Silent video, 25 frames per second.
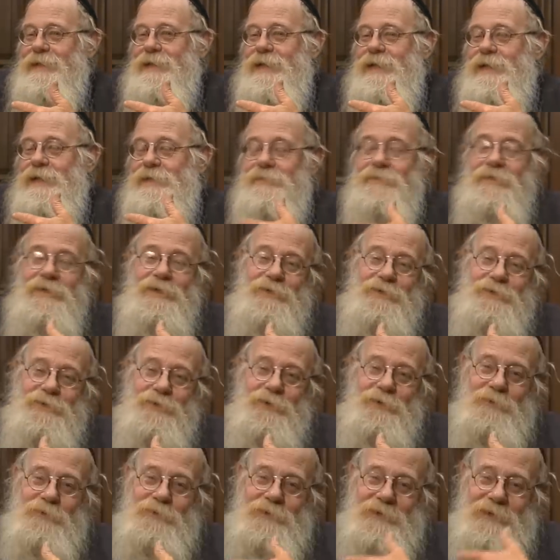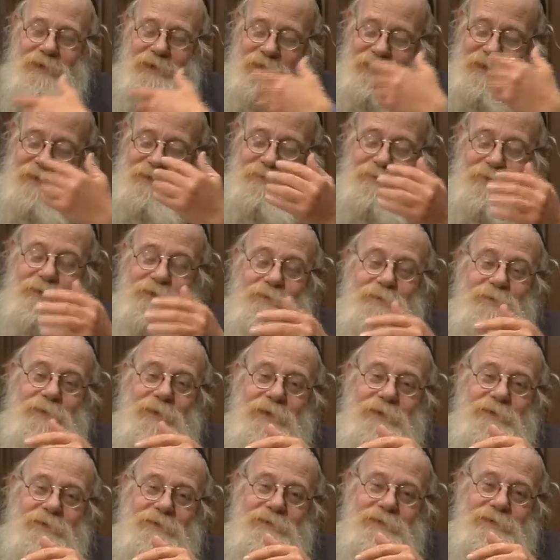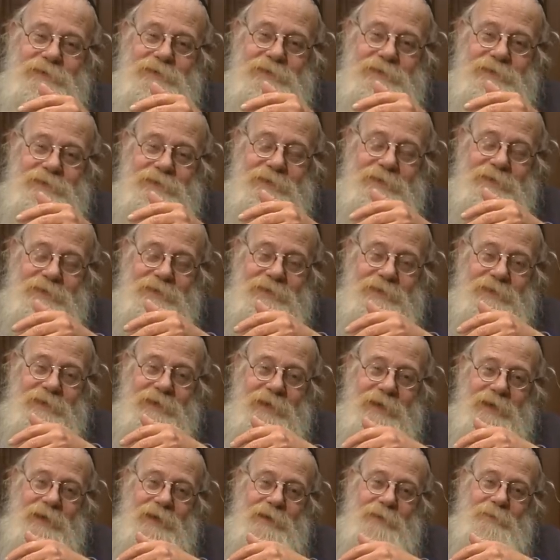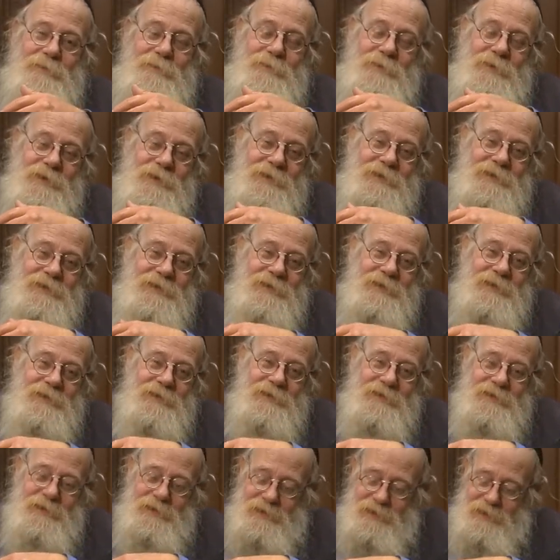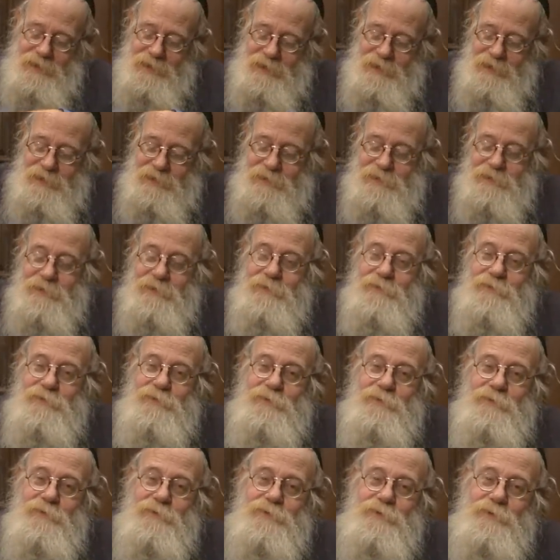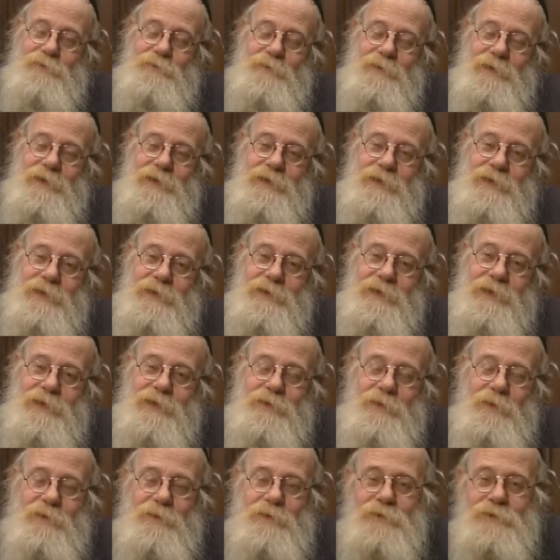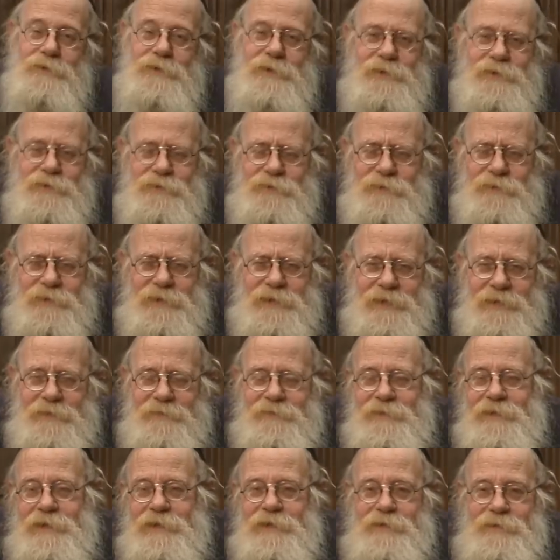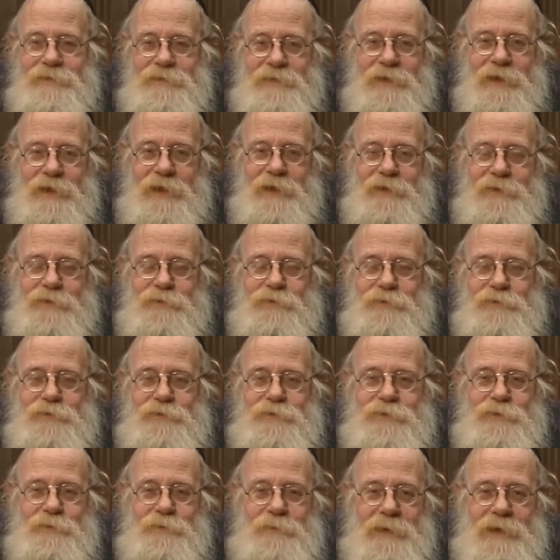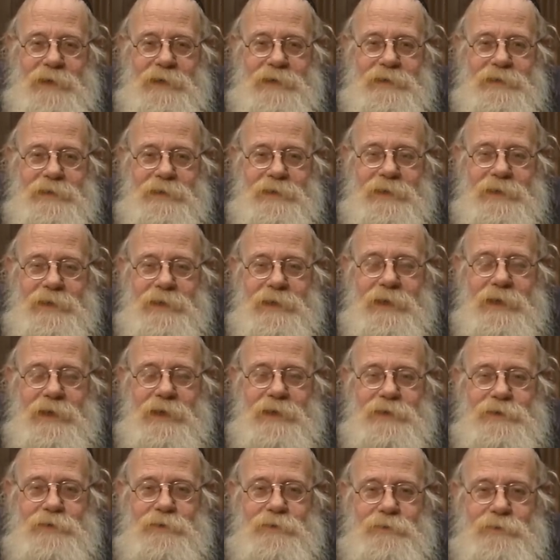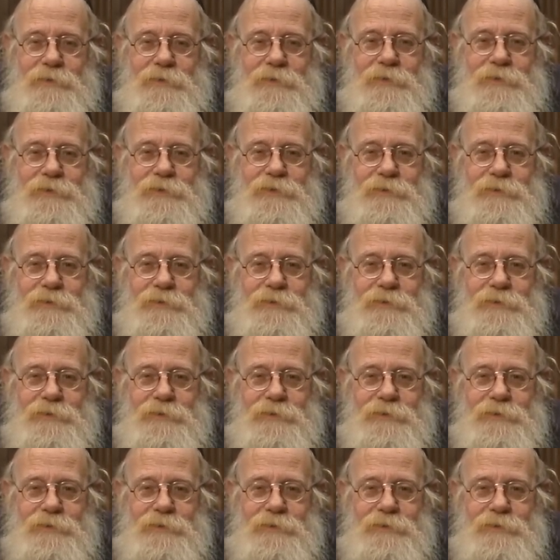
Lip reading: even though it won't be considered murder, and to be in order to give that, to make the to